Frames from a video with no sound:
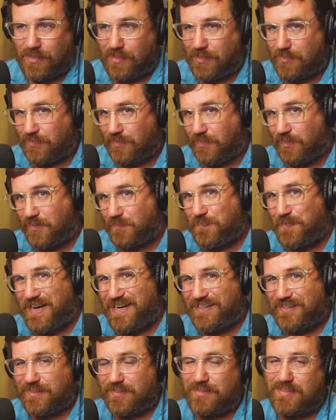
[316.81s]
because the
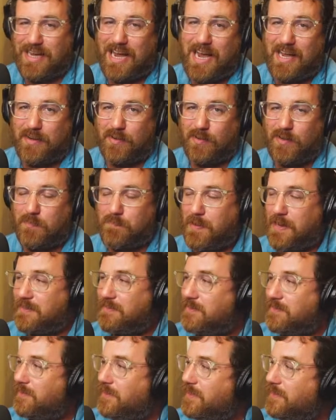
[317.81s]
space is tighter. It's
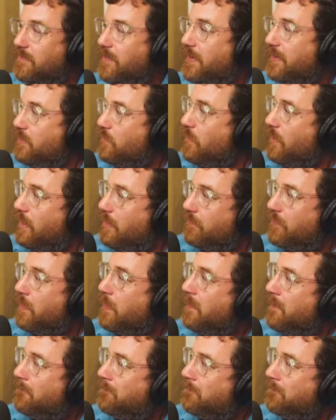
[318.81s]
basically like you have